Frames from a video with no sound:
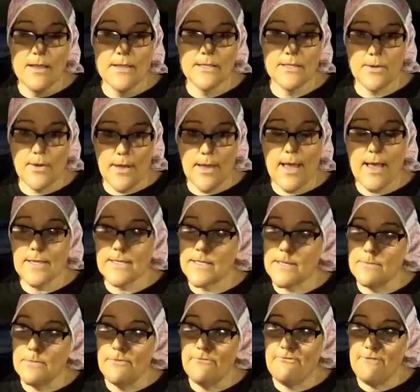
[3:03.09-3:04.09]
So I got
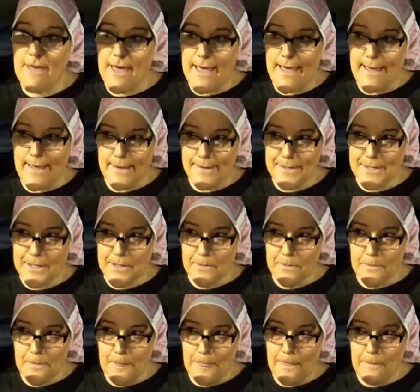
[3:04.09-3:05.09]
some of that
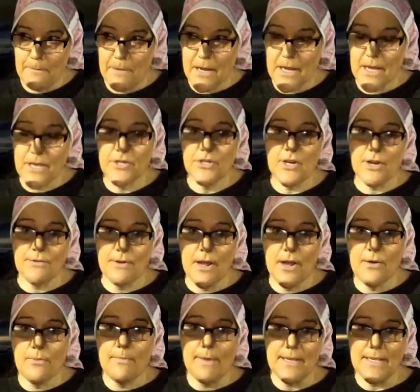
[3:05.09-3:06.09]
because y'all
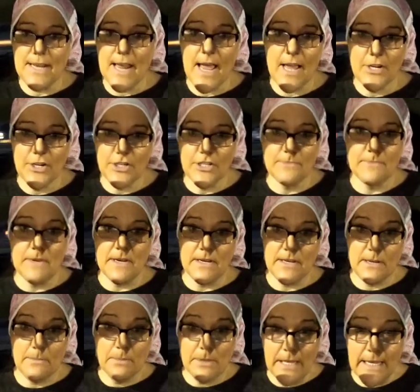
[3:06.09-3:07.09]
know my stash has been
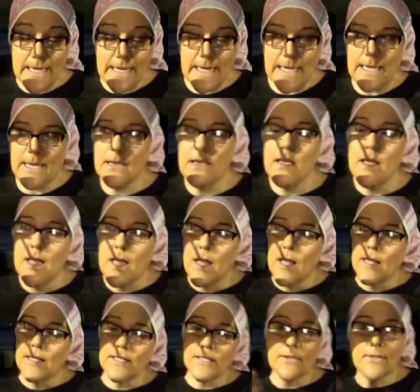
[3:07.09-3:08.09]
depleting,
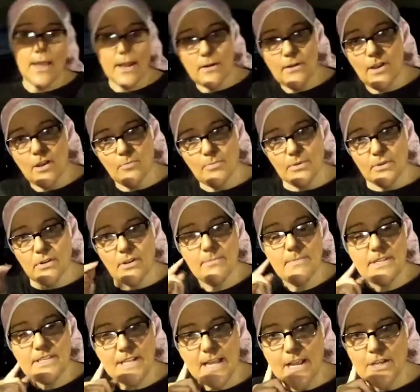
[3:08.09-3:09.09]
so that'll help build up
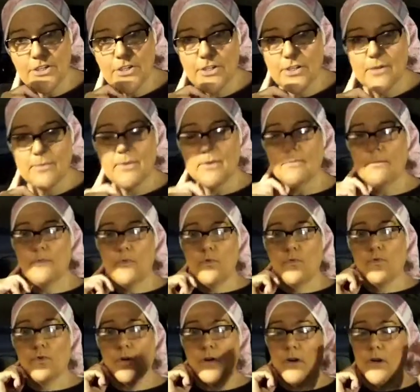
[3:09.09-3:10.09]
my stash a little bit
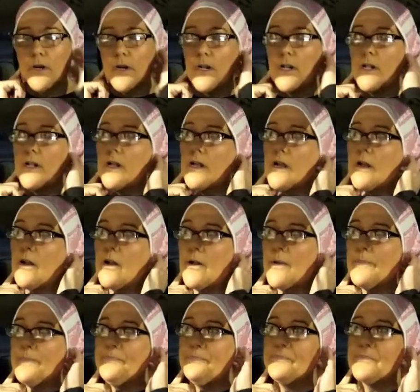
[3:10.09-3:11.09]
more
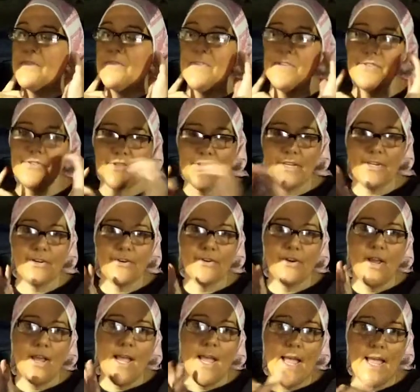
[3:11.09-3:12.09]
this year.
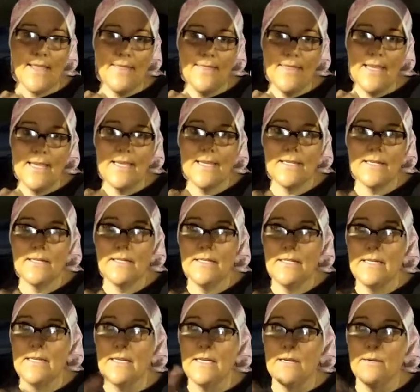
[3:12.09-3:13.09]
And then
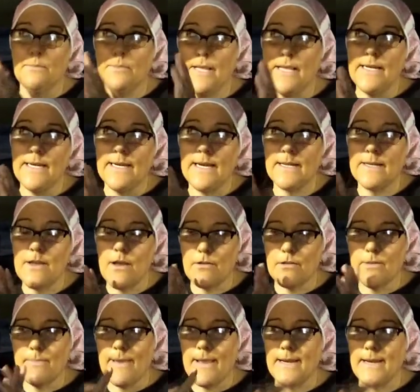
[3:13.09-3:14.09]
Blaine and I
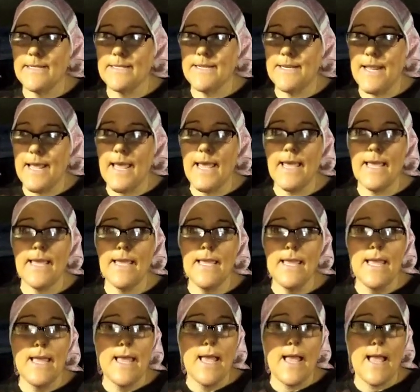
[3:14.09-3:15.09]
talked about it today,
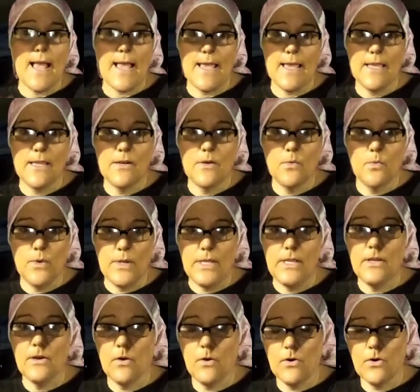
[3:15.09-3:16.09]
and
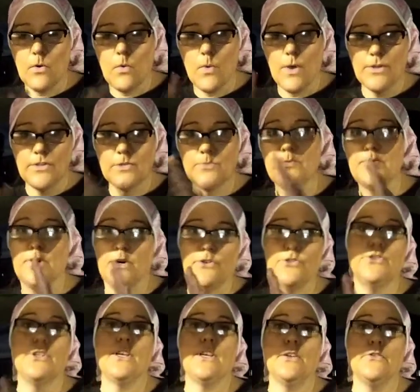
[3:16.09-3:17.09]
we are going to put
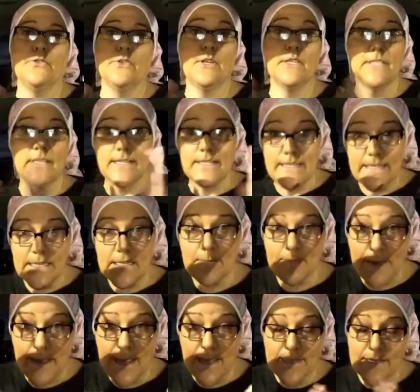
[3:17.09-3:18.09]
ourselves, because I did
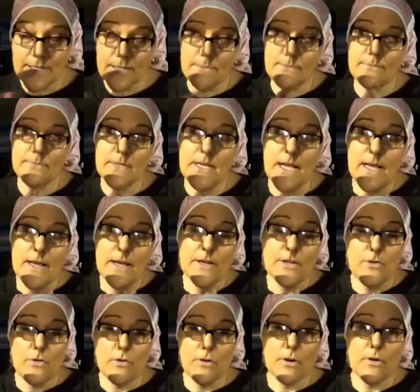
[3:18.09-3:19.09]
buy some
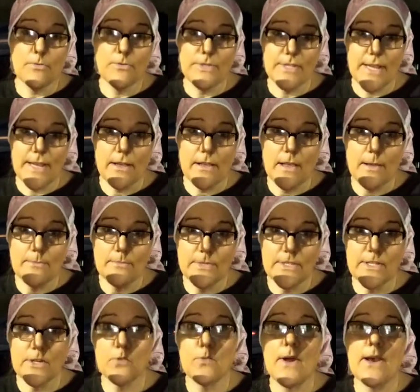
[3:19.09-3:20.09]
yarn on sale. I'm
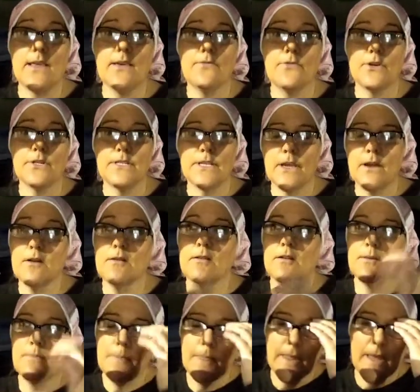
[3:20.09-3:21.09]
still waiting for it to
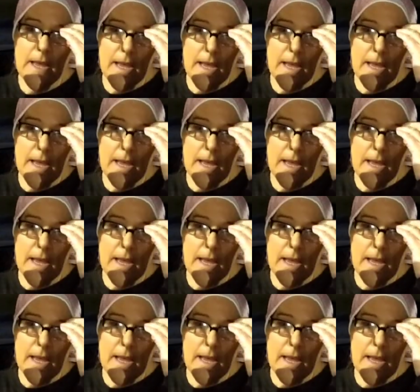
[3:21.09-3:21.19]
come.